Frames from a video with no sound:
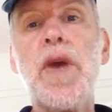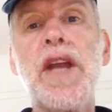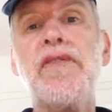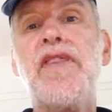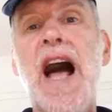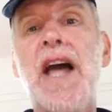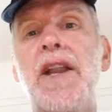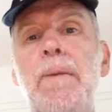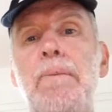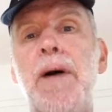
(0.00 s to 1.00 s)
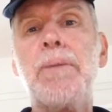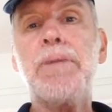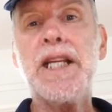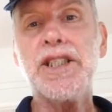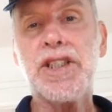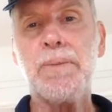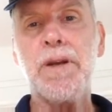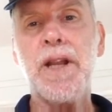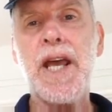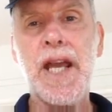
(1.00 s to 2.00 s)
we'd find a better place to
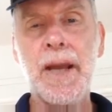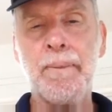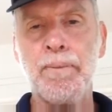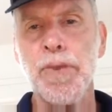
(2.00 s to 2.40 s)
play.